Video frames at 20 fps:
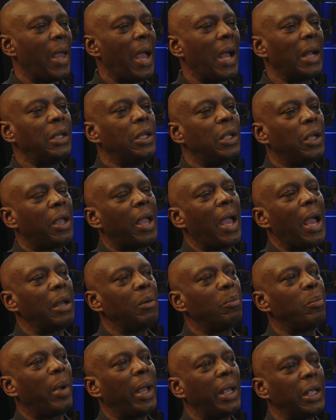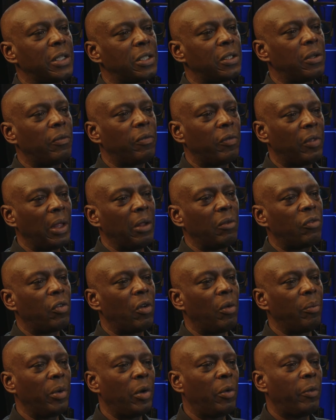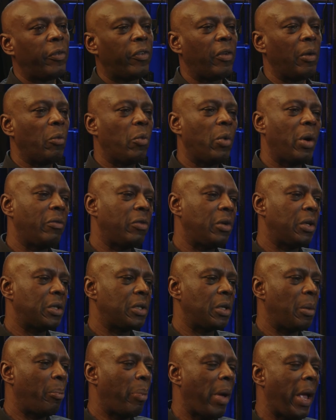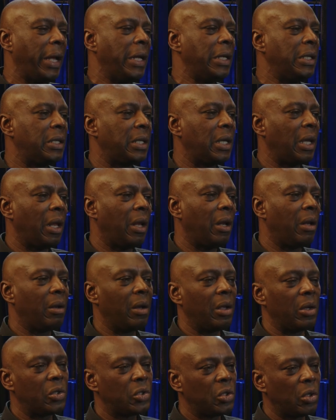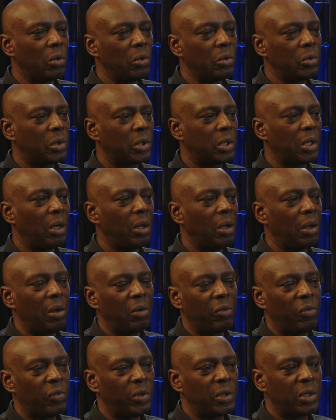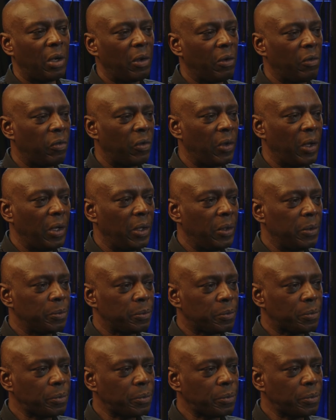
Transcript: And you can make something from nothing, whether it's a painting, a sculpture, photography.